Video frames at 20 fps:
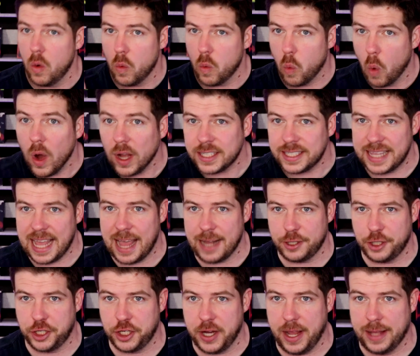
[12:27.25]
was that
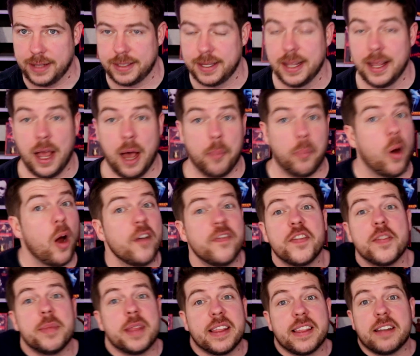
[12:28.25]
shit? Apart
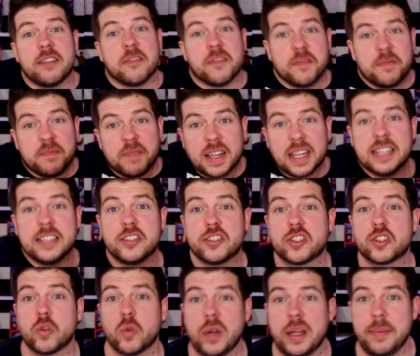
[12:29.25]
from the little fucking
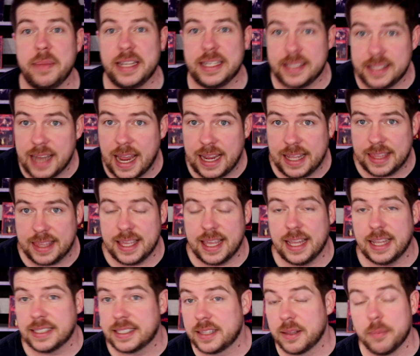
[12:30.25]
screamy snake
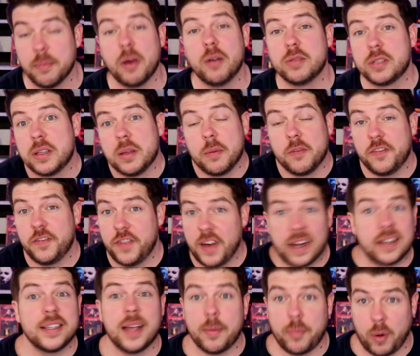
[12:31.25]
things, the most
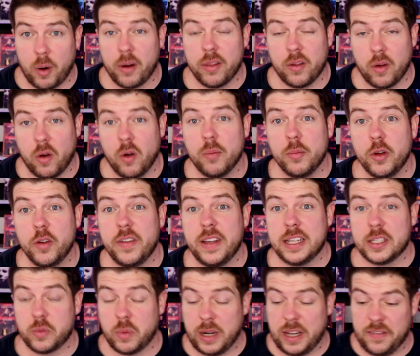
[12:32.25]
fucked up part of the whole movie
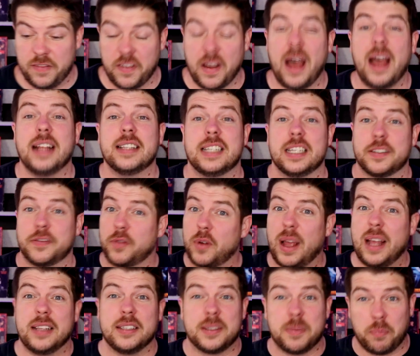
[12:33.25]
is when he finds his
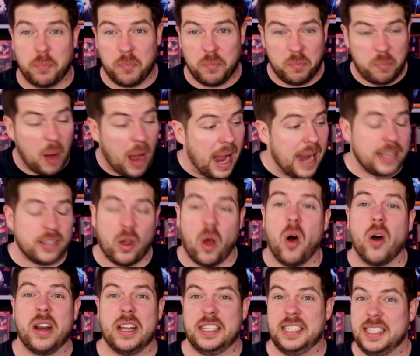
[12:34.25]
friends piked
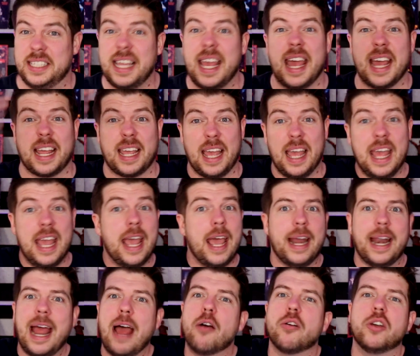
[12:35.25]
on a stick.
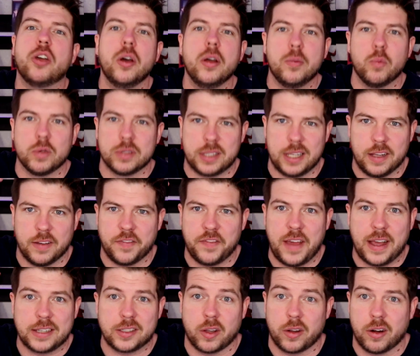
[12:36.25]
And how good was the
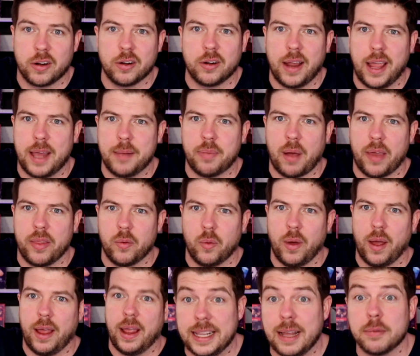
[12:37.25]
effects on her head, by the
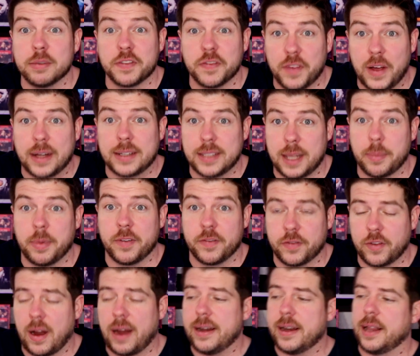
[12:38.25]
way? And that was fucked up and
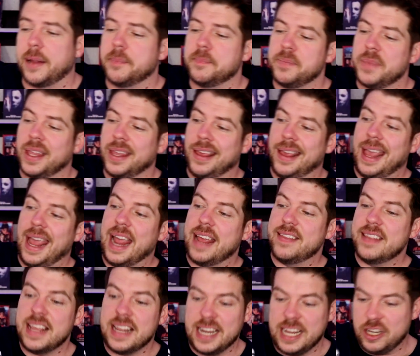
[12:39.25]
frightening.
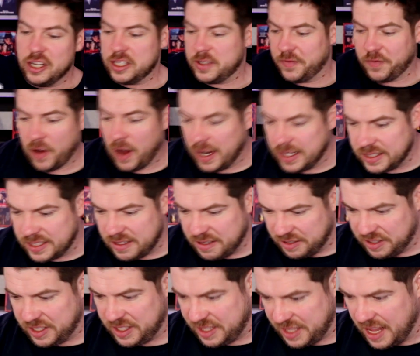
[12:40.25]
And then he just finds
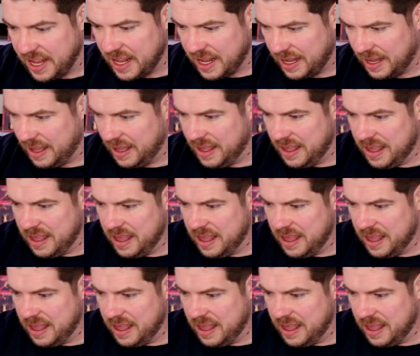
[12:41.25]
this thing,